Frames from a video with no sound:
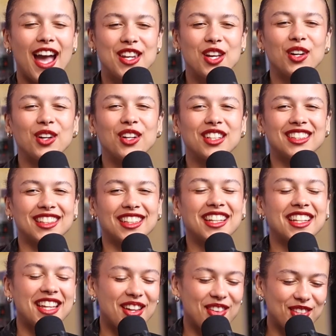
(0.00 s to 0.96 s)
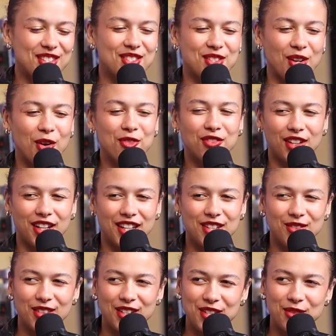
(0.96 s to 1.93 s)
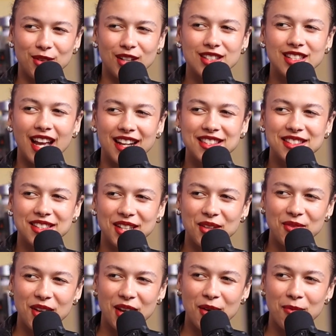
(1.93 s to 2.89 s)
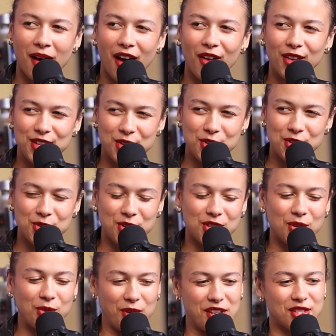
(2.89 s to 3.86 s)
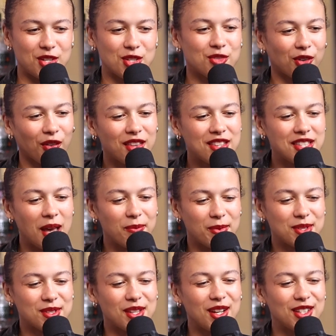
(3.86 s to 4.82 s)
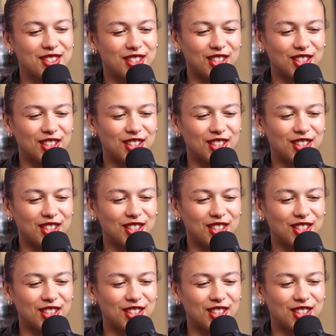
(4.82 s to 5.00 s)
I know it was so funny when you were texting me about when you were doing the research for this episode.